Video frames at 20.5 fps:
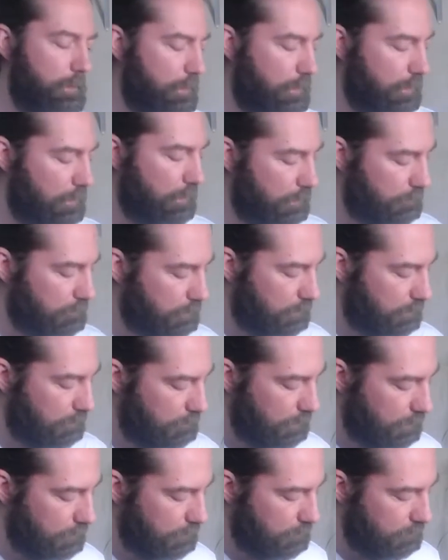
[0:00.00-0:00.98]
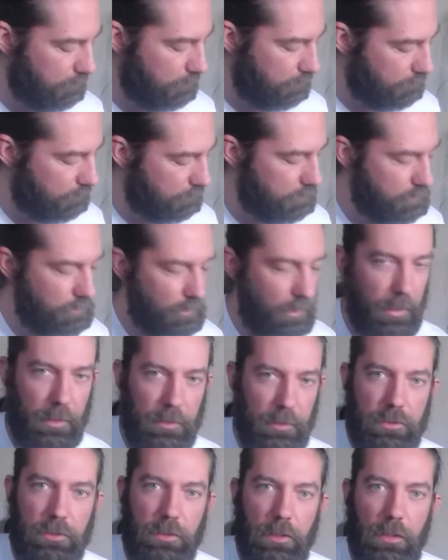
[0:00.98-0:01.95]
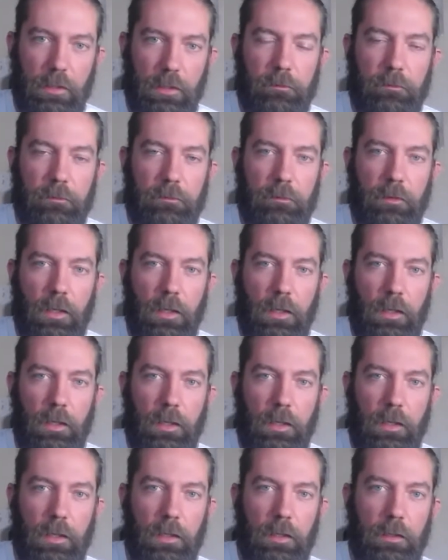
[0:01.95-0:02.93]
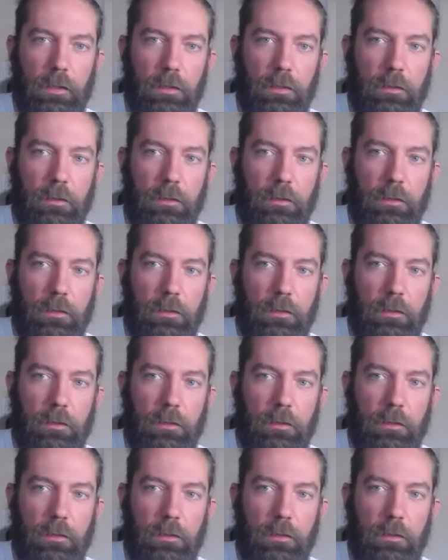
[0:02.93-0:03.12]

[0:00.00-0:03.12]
It's going to take these triad shapes and